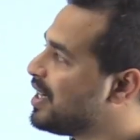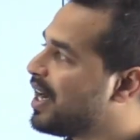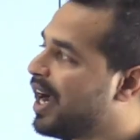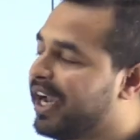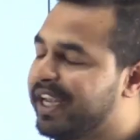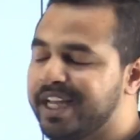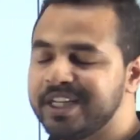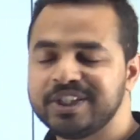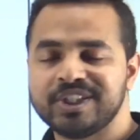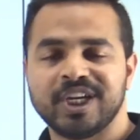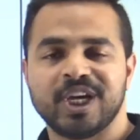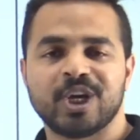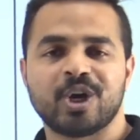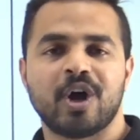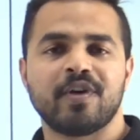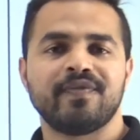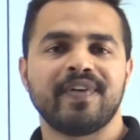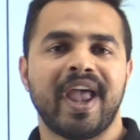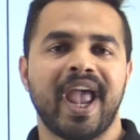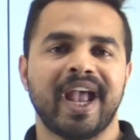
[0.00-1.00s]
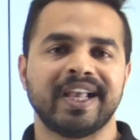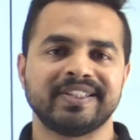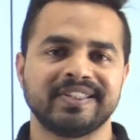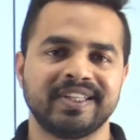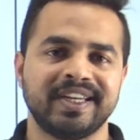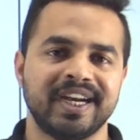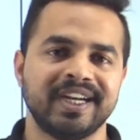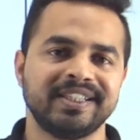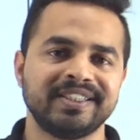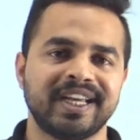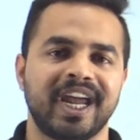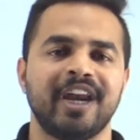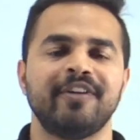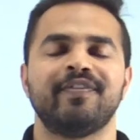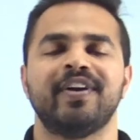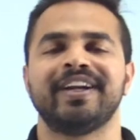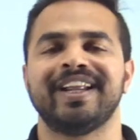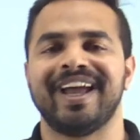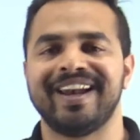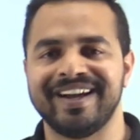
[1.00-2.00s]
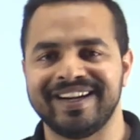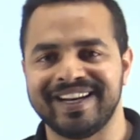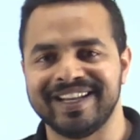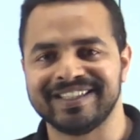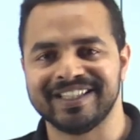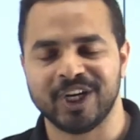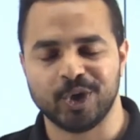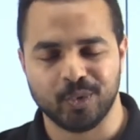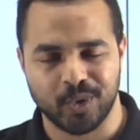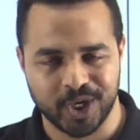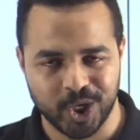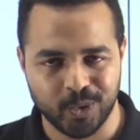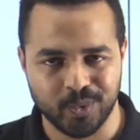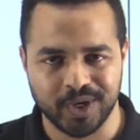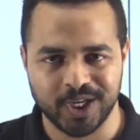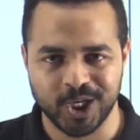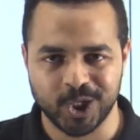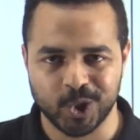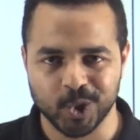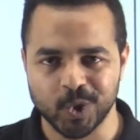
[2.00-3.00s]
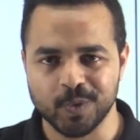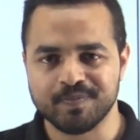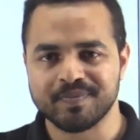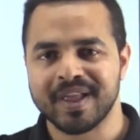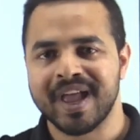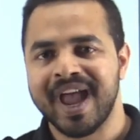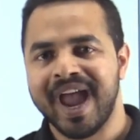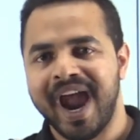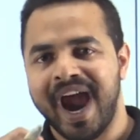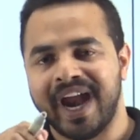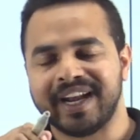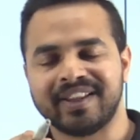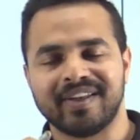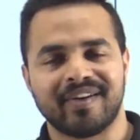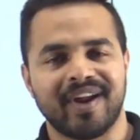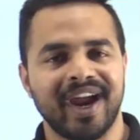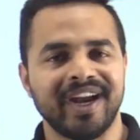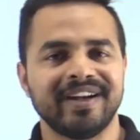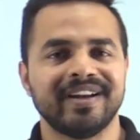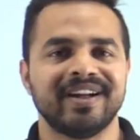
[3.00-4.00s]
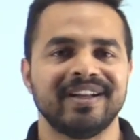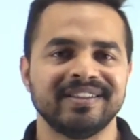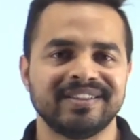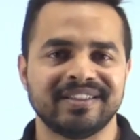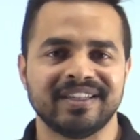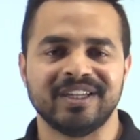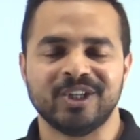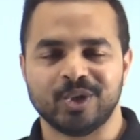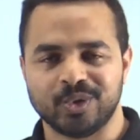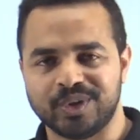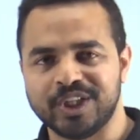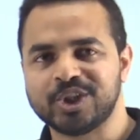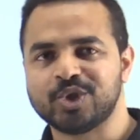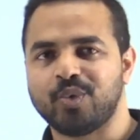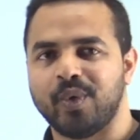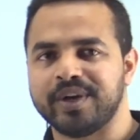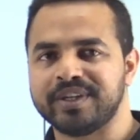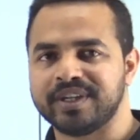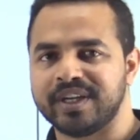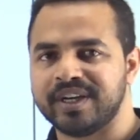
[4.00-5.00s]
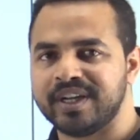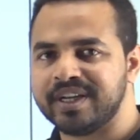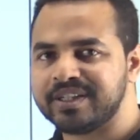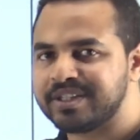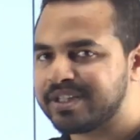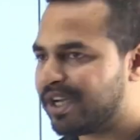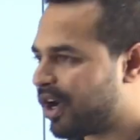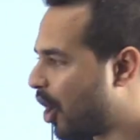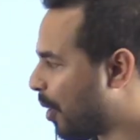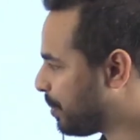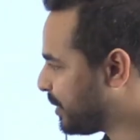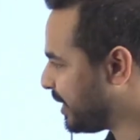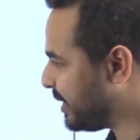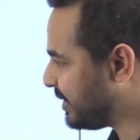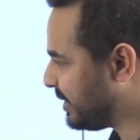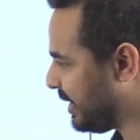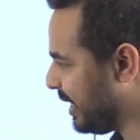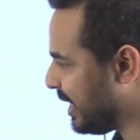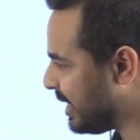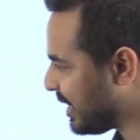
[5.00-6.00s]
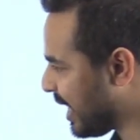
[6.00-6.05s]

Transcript: highest share of accidents and fatalities in twenty twenty-two, and the right answer to this question is option C,